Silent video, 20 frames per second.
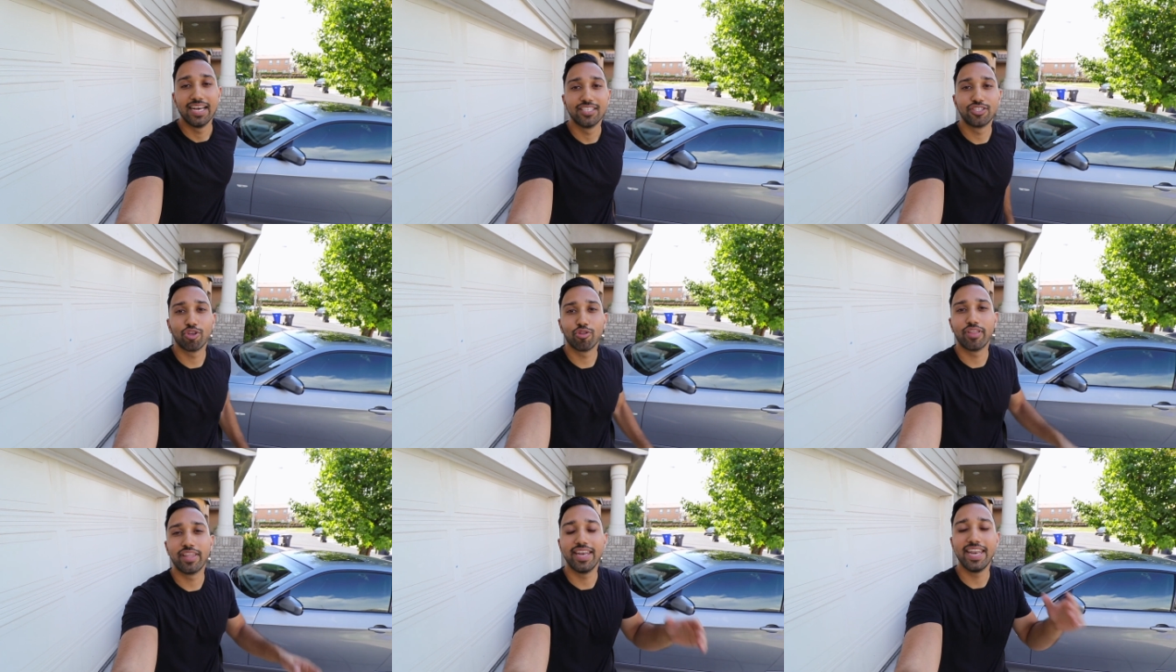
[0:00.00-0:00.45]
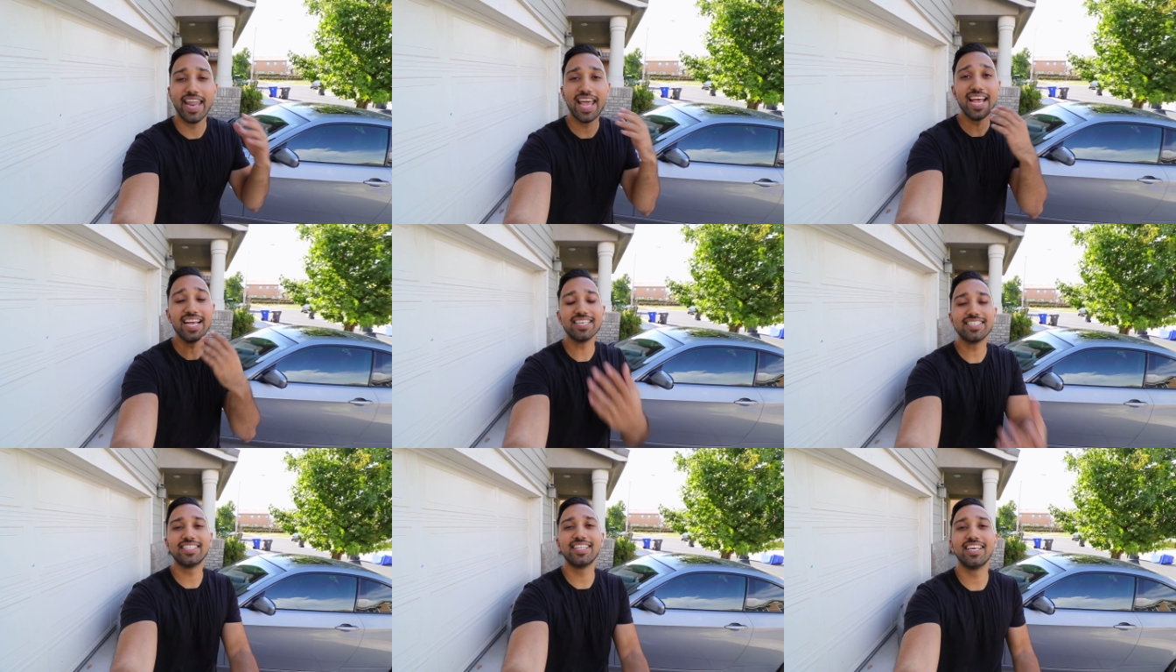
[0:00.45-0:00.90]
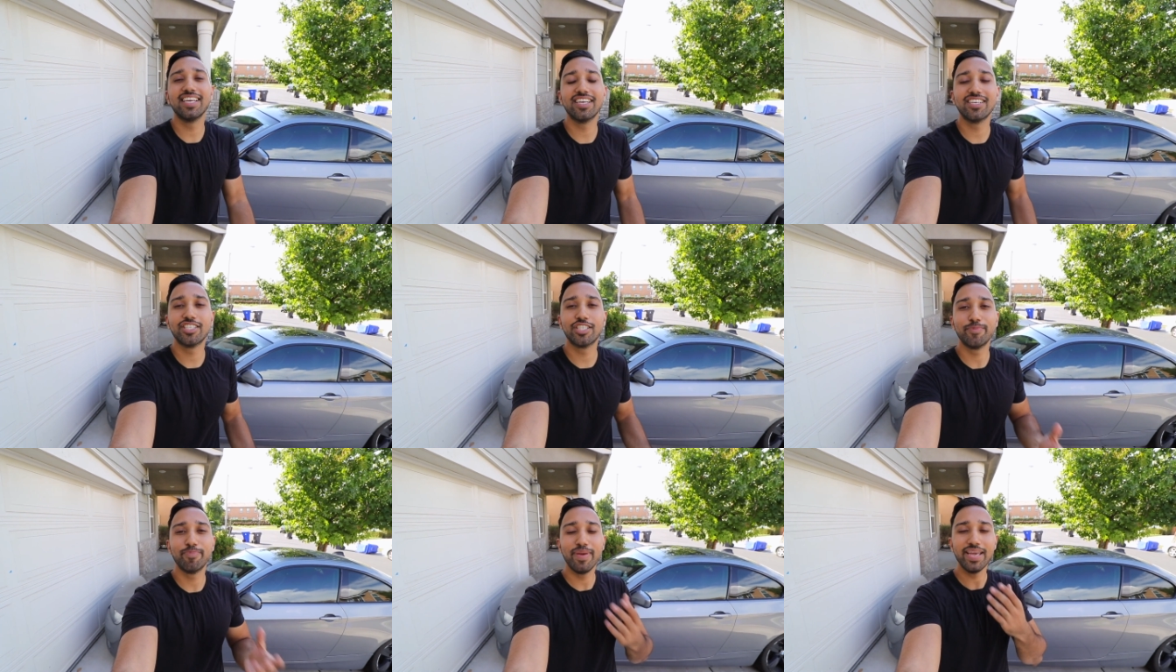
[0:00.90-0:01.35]
So the next thing
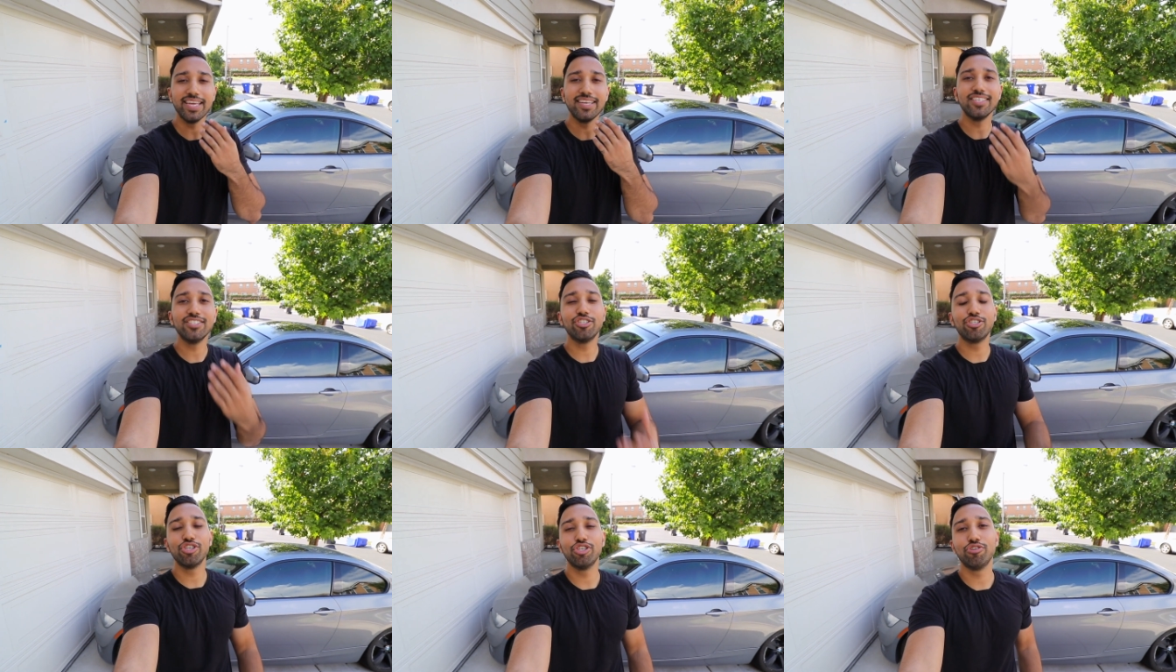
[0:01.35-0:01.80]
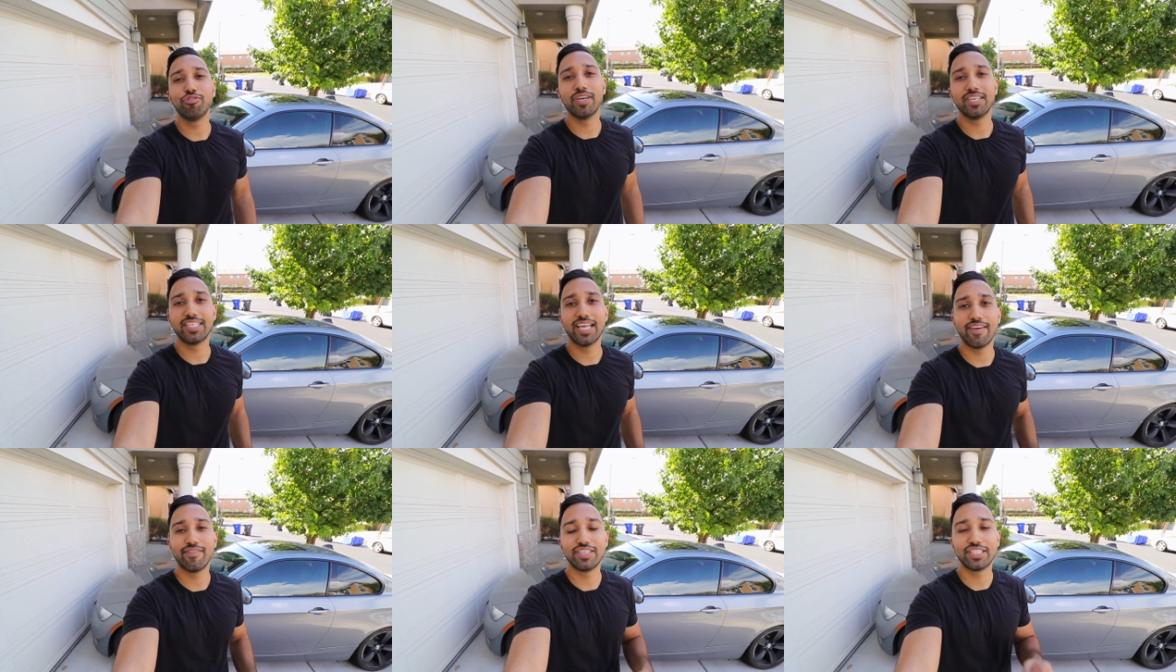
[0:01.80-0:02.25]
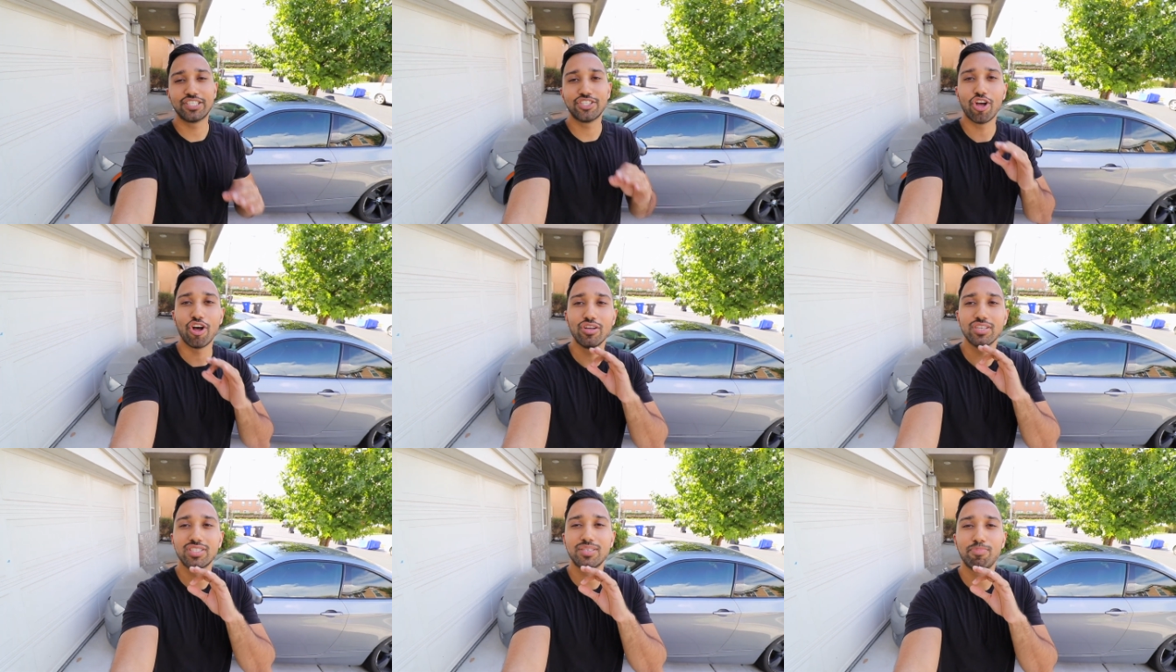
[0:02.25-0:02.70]
is making sure you guys have a
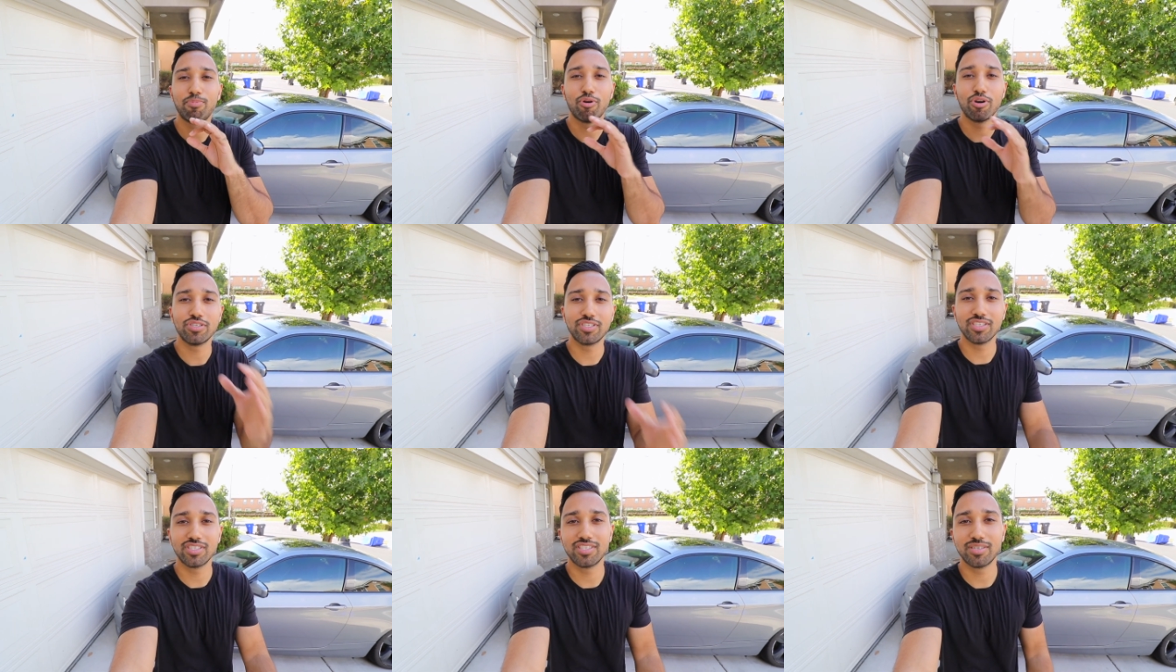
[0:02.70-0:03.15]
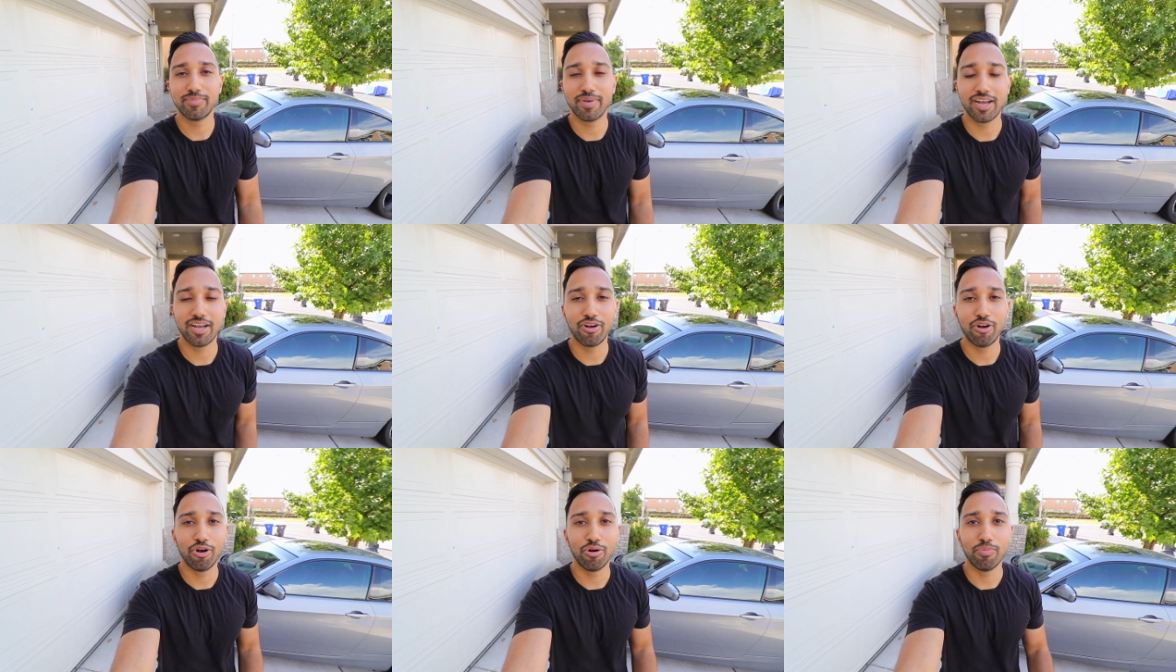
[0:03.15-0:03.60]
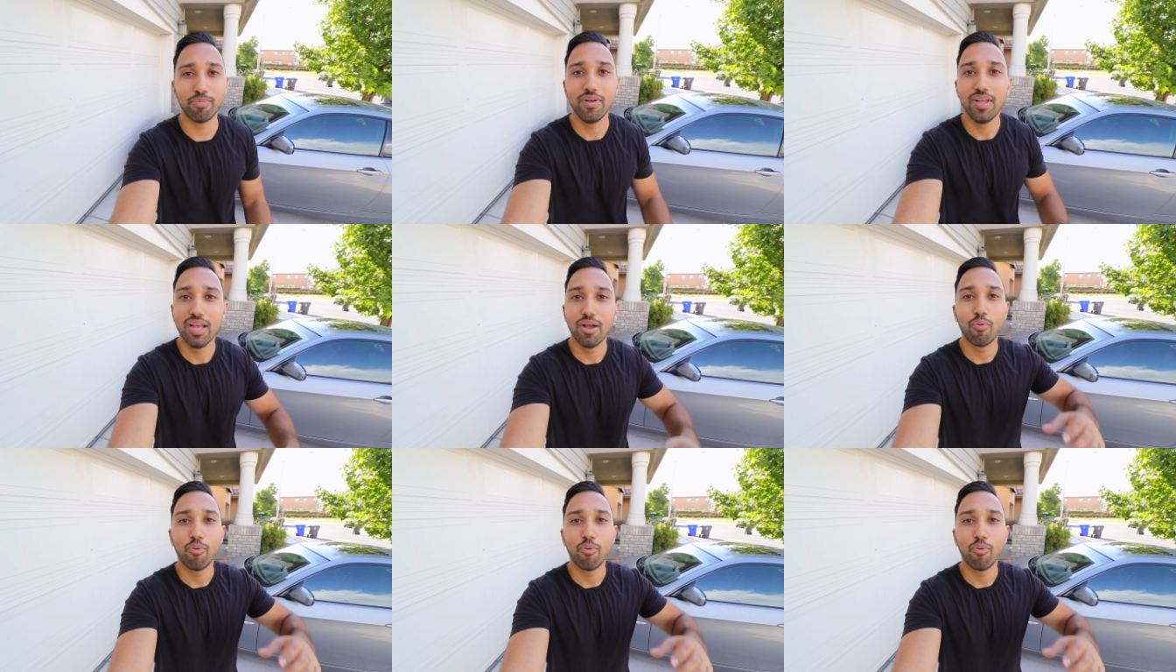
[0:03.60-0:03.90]
solid support system at home,